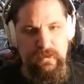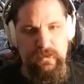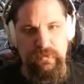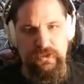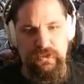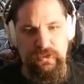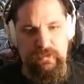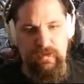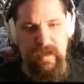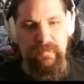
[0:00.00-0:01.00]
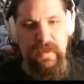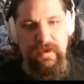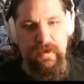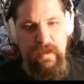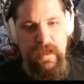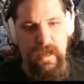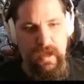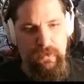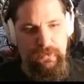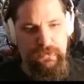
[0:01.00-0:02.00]
Be sure to grab that
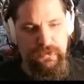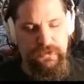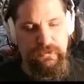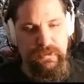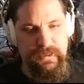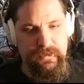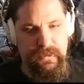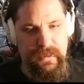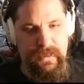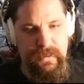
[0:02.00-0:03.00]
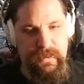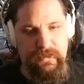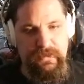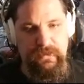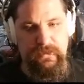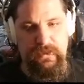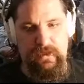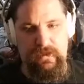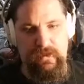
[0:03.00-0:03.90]
health should you need it, like I kind of did there.